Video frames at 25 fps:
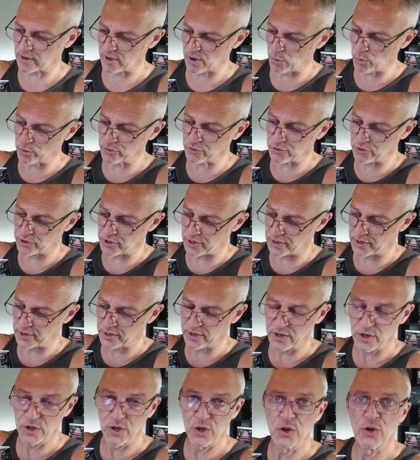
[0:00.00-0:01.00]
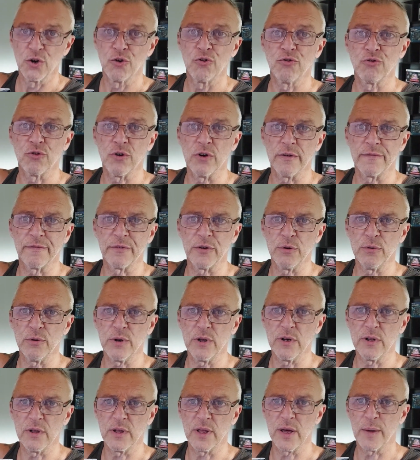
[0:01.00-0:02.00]
I was going to drill a few
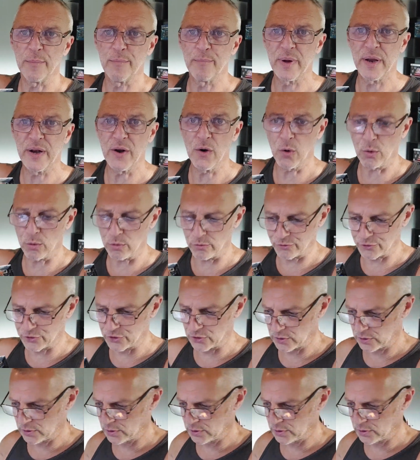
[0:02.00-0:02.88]
little pinholes